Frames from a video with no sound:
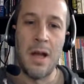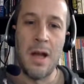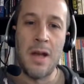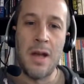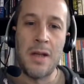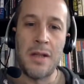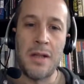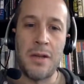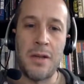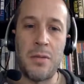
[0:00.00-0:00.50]

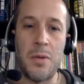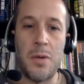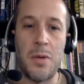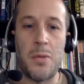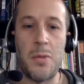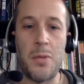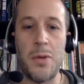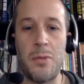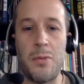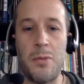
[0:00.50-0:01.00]
So
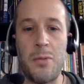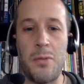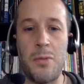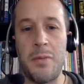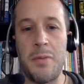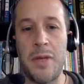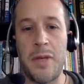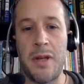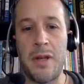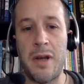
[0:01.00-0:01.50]
would it
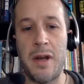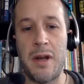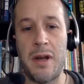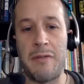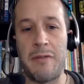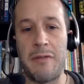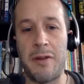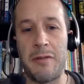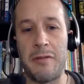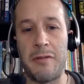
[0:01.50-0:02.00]
be
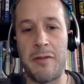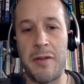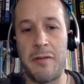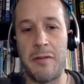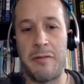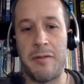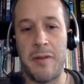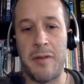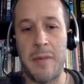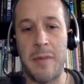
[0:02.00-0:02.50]
fair
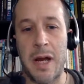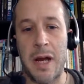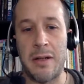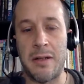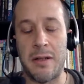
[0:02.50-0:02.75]
feedback